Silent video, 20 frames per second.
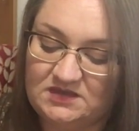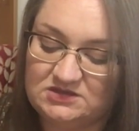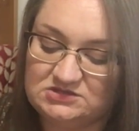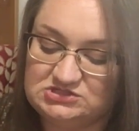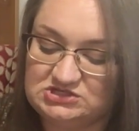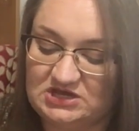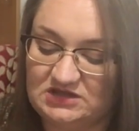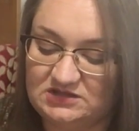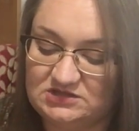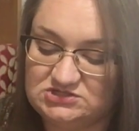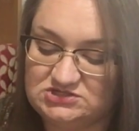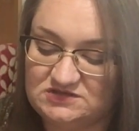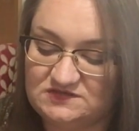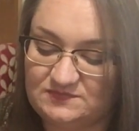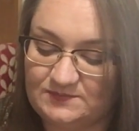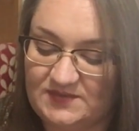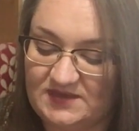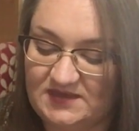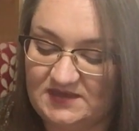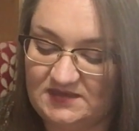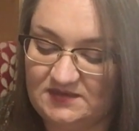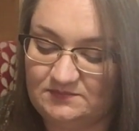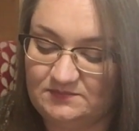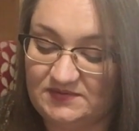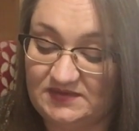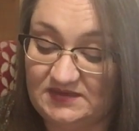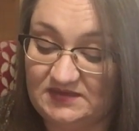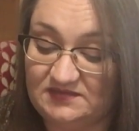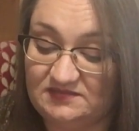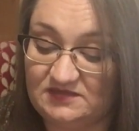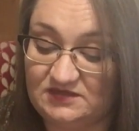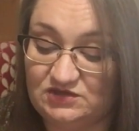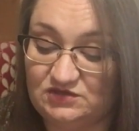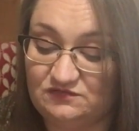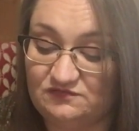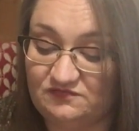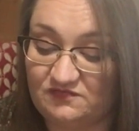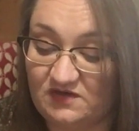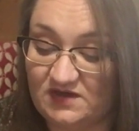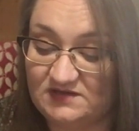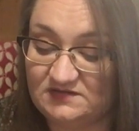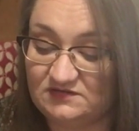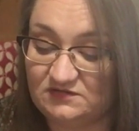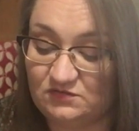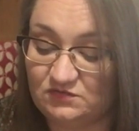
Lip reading: Challenges may be that you find it